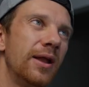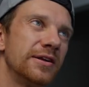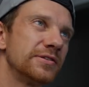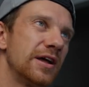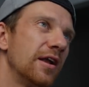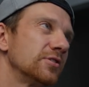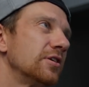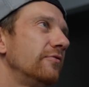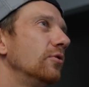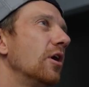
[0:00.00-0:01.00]
plus the other
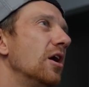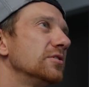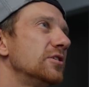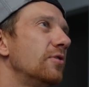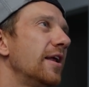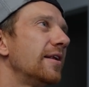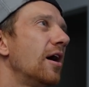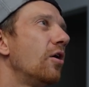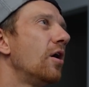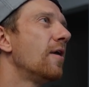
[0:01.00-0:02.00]
stuff you can't see right
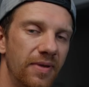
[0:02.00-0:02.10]
now.